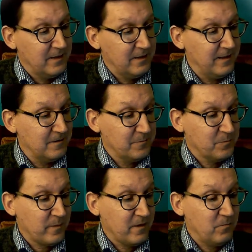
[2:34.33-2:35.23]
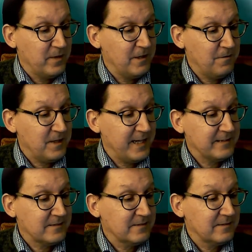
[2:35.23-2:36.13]
Now, we know
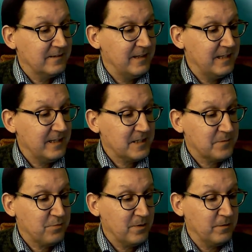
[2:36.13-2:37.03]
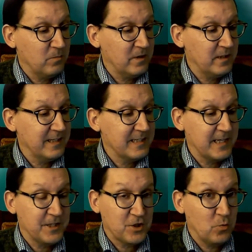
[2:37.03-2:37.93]
that this perimeter 1 is
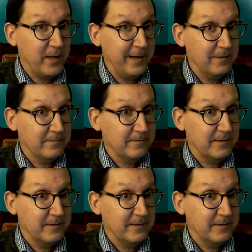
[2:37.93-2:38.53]
a square,